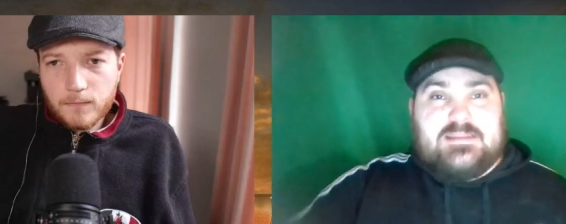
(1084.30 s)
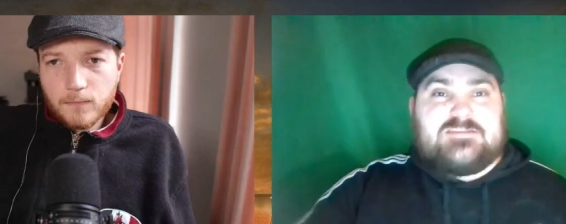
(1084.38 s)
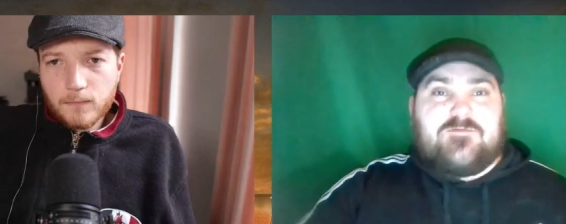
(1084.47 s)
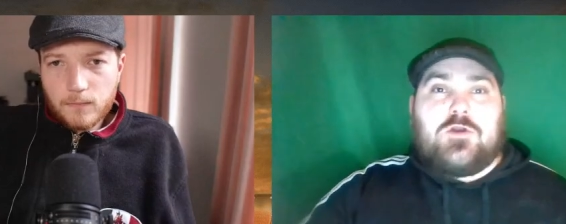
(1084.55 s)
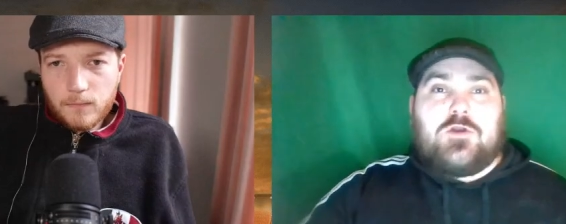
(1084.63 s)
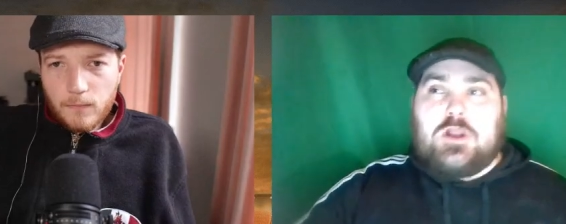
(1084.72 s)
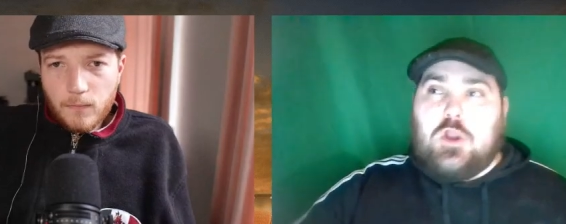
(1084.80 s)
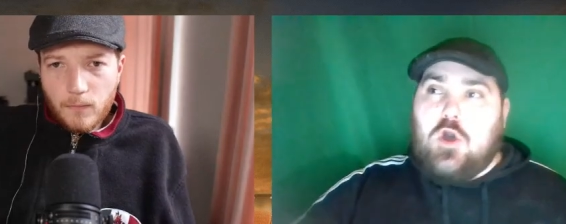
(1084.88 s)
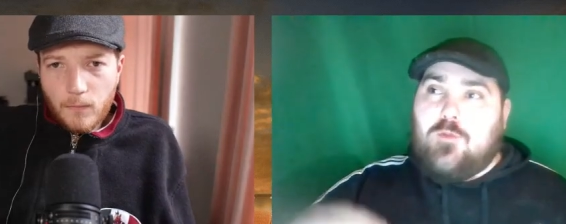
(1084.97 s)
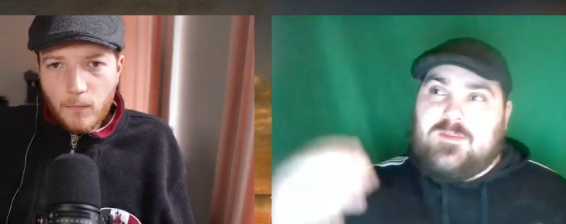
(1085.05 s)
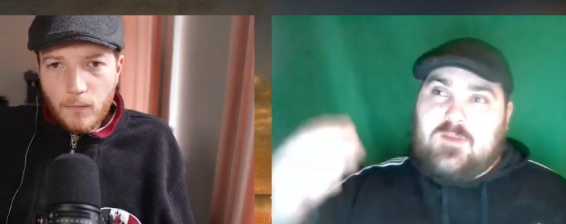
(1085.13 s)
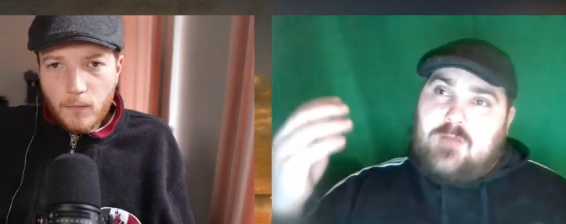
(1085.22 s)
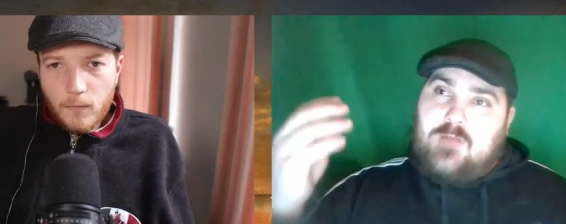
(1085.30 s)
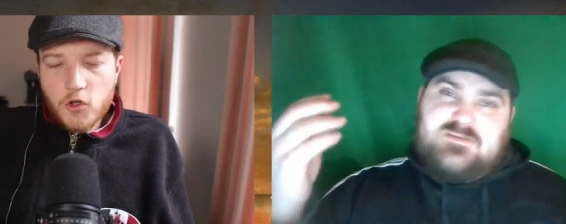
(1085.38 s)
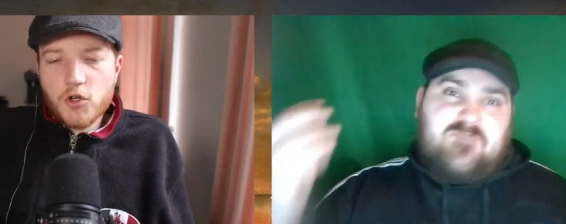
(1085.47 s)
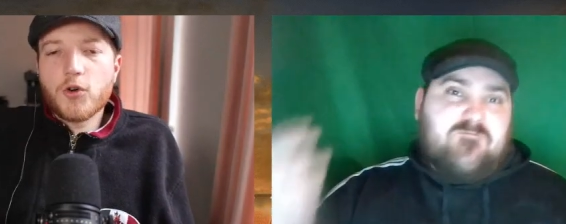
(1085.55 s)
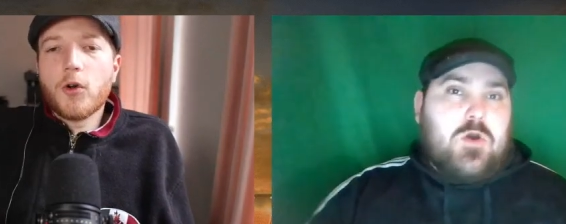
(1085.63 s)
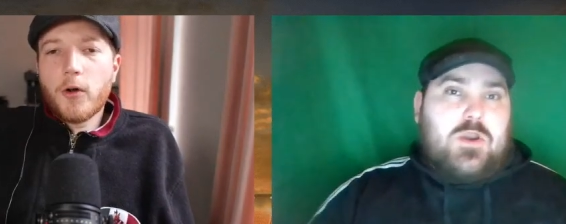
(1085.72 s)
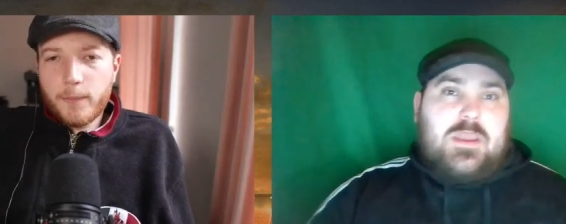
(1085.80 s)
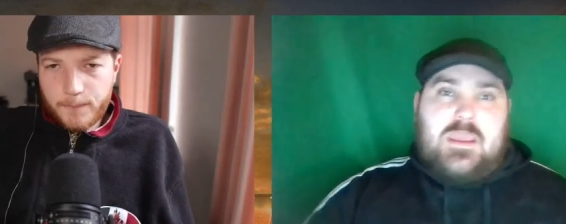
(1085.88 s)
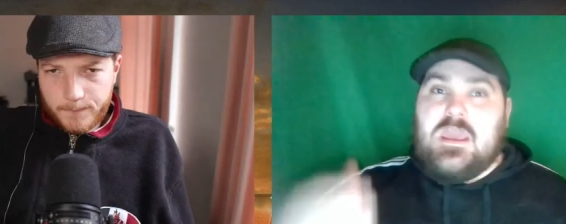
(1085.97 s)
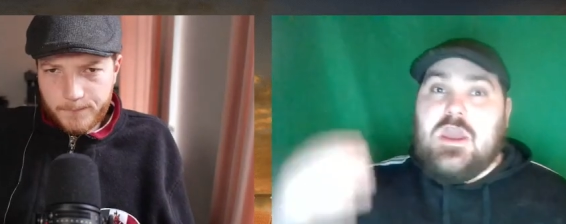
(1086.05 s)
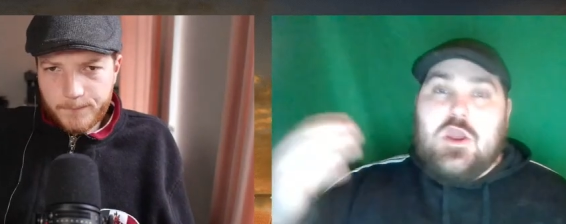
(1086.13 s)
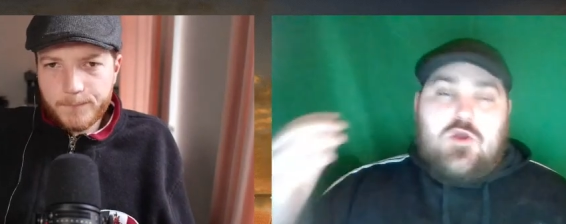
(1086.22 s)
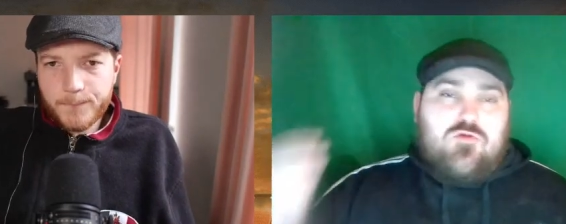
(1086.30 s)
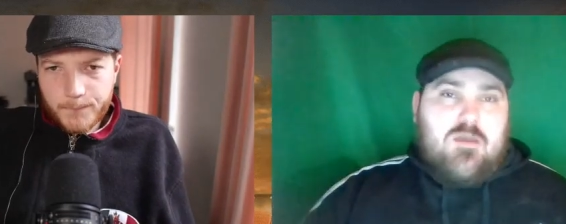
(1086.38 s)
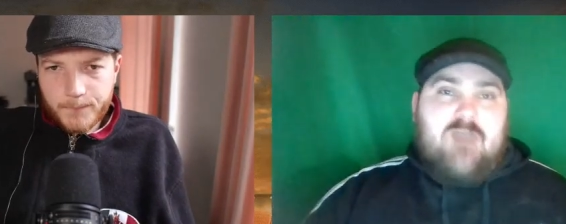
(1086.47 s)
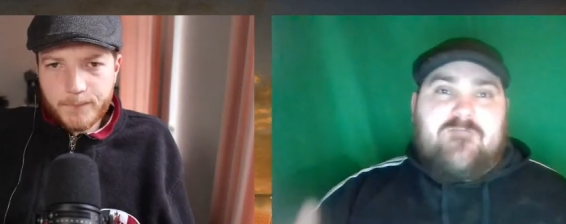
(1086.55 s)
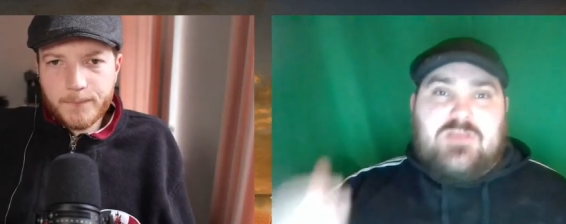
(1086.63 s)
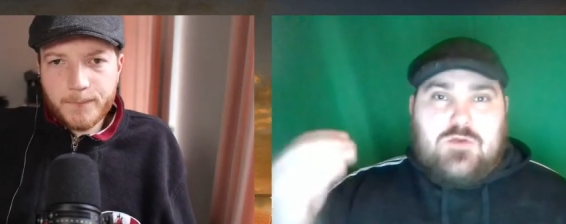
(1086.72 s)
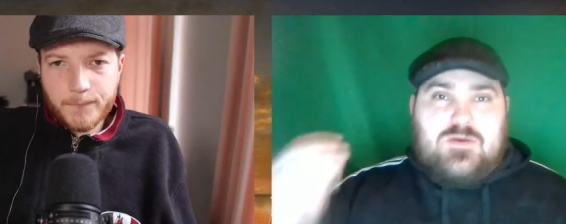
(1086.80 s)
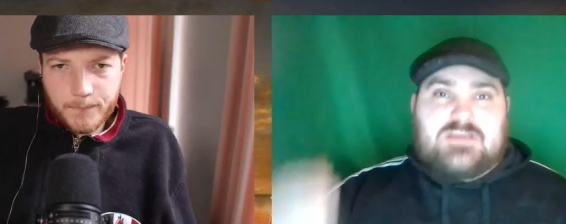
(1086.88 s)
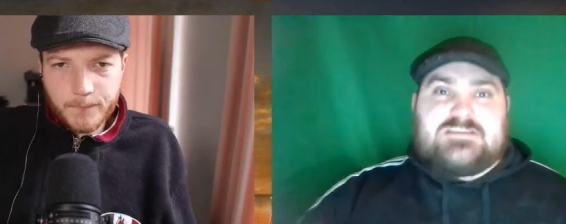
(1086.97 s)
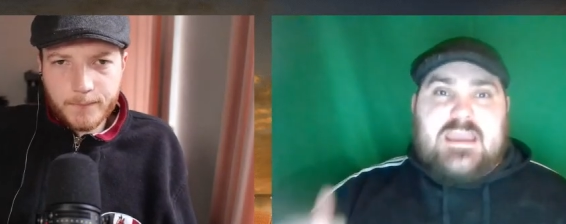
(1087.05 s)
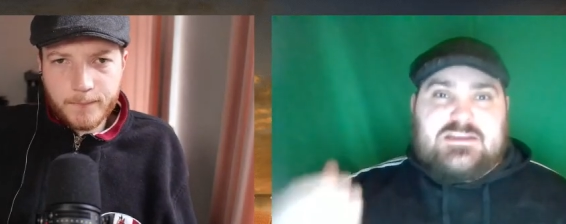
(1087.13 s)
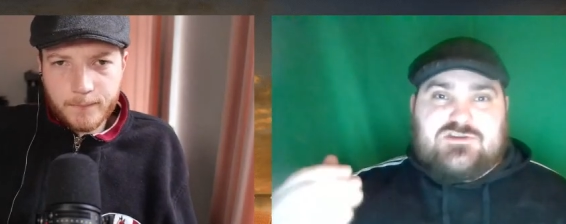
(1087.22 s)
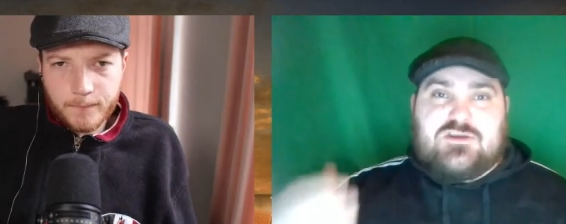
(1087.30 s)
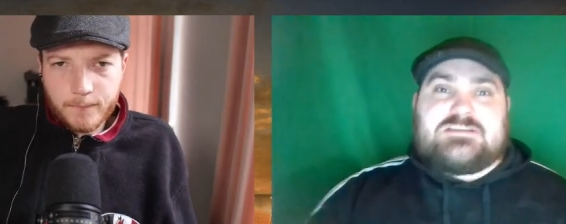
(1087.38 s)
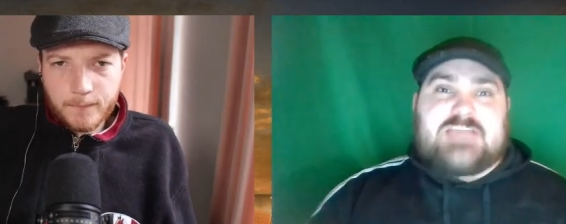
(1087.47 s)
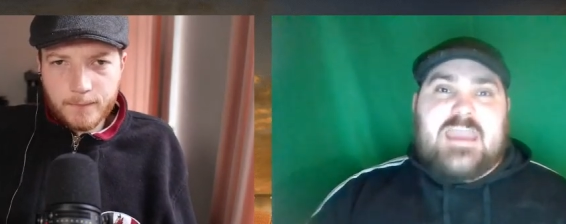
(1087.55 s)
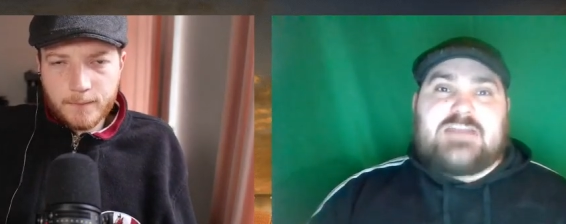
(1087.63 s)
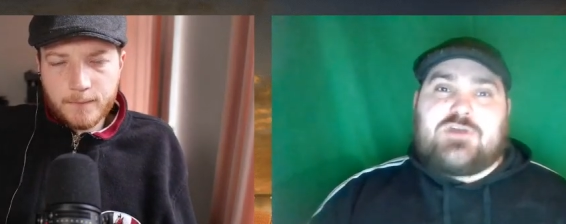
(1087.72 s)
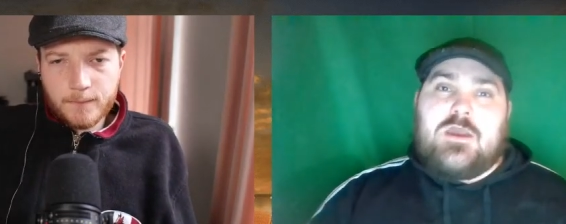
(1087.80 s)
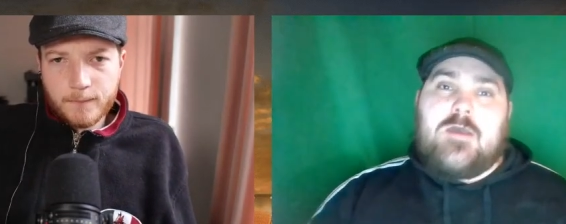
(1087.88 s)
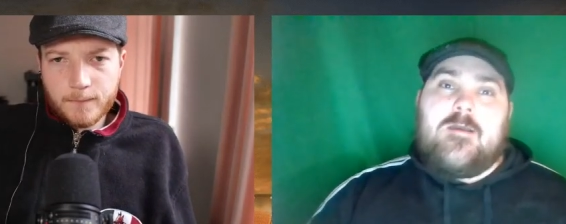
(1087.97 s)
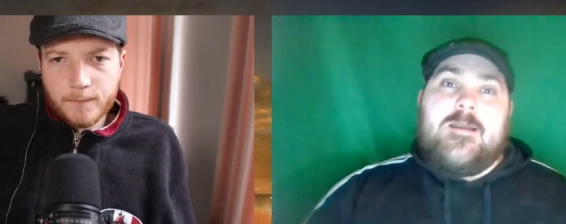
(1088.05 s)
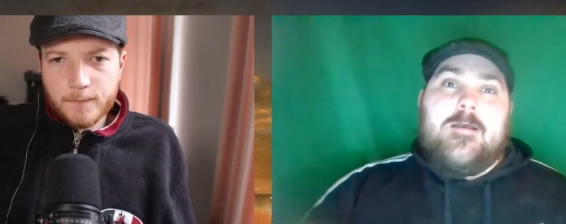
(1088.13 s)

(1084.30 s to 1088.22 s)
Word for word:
Speaker 1: this for the club in terms sure. of money, revenue, etc., etc.